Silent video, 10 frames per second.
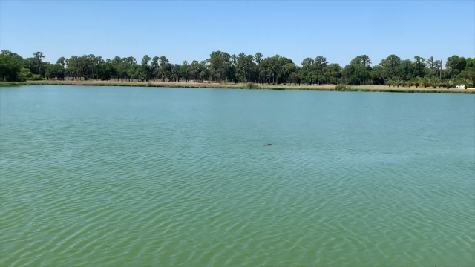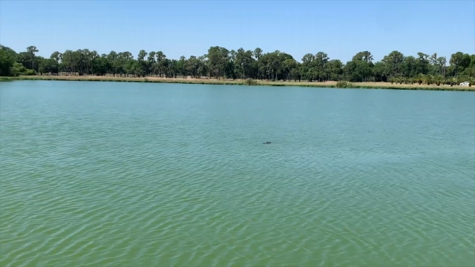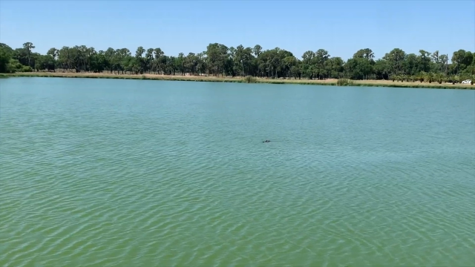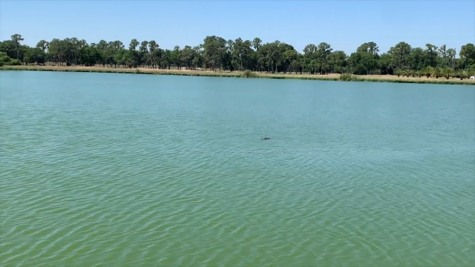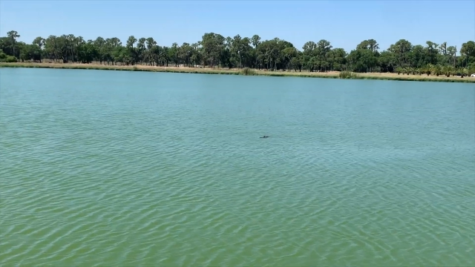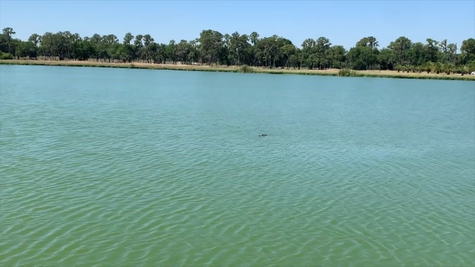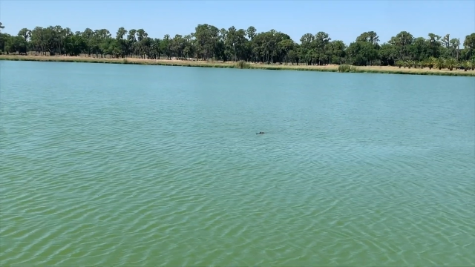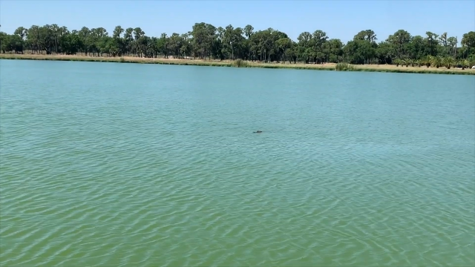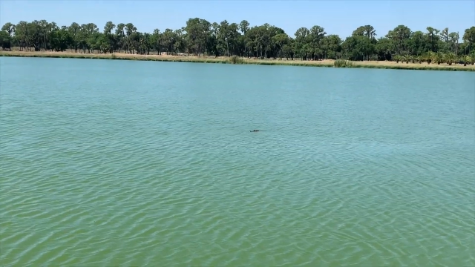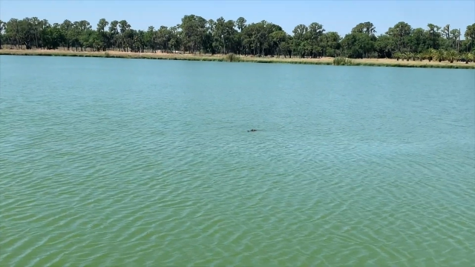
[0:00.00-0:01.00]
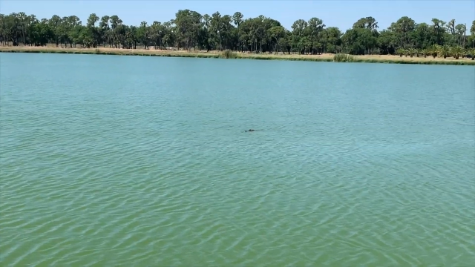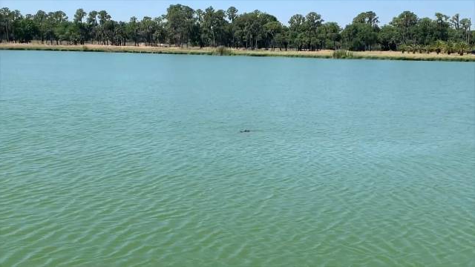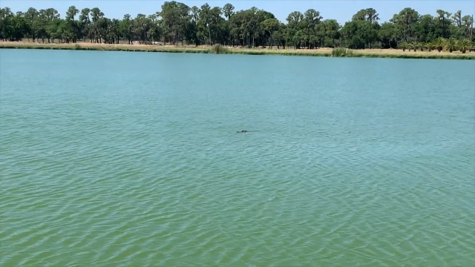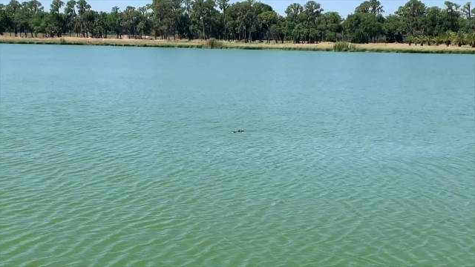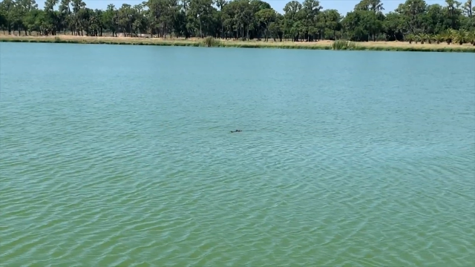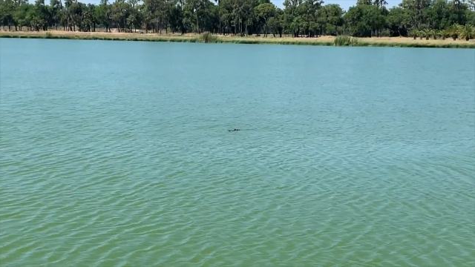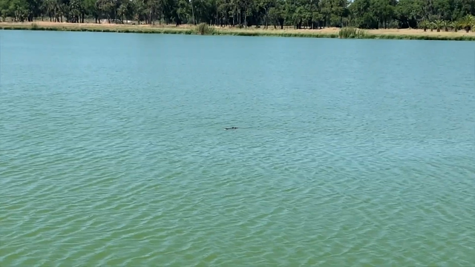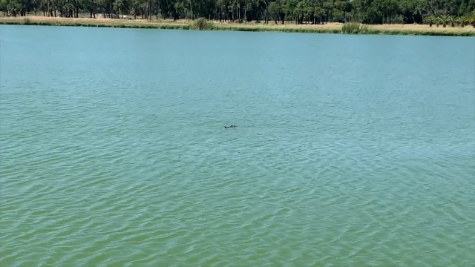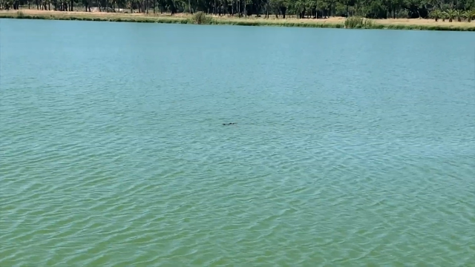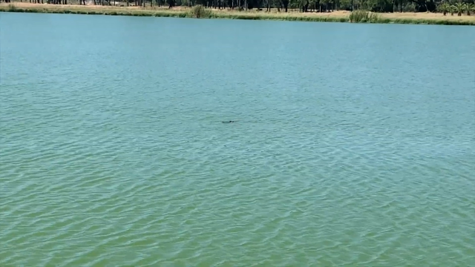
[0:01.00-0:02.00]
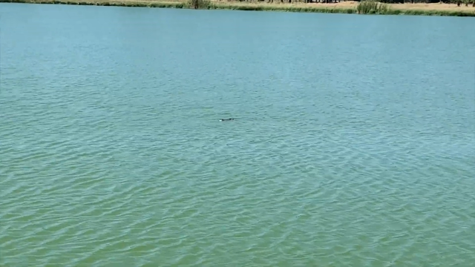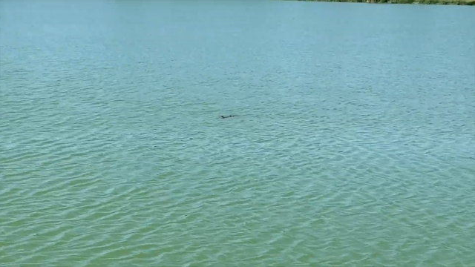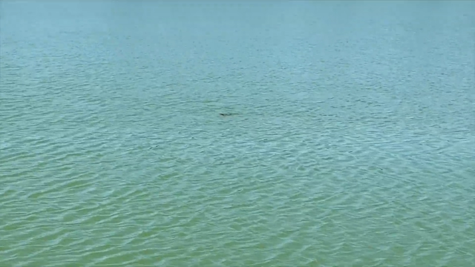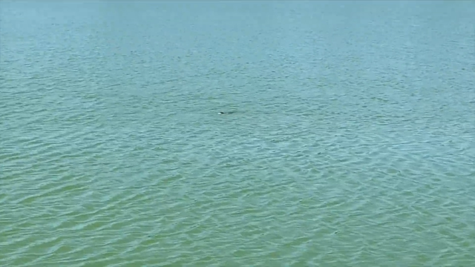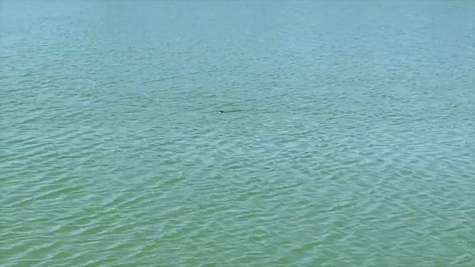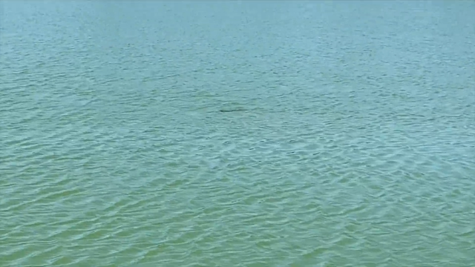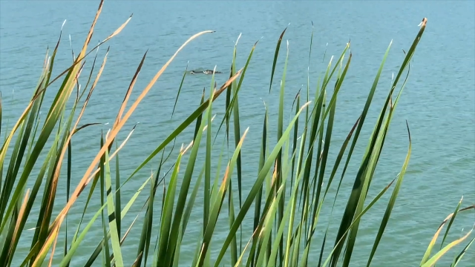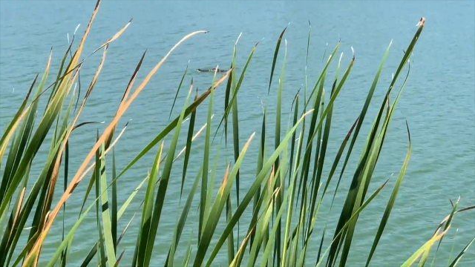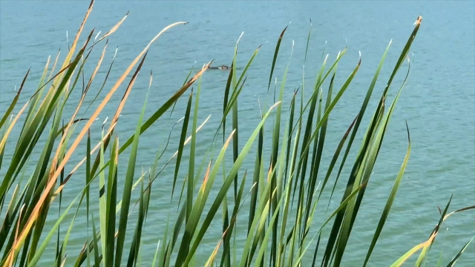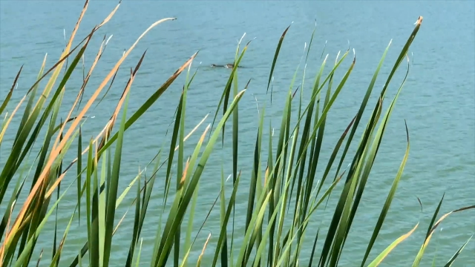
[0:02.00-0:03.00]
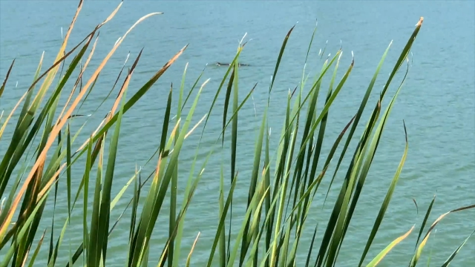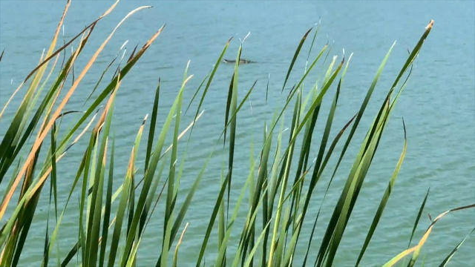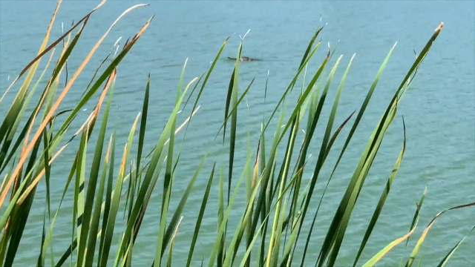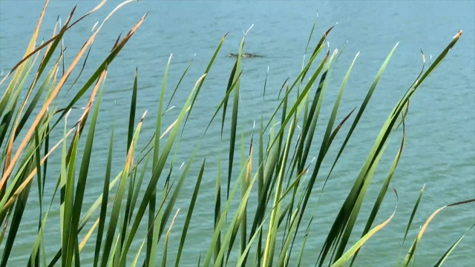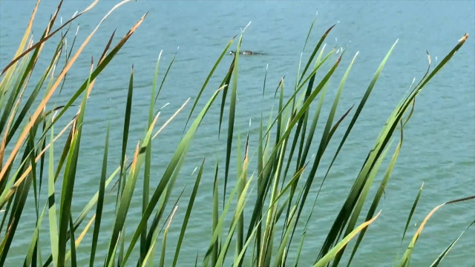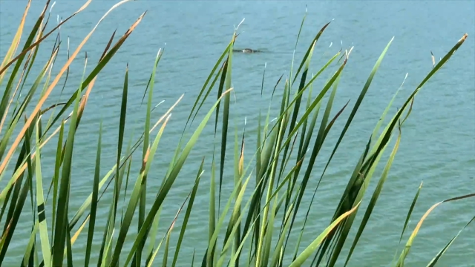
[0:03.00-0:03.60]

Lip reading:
Nobody's mouth can be seen.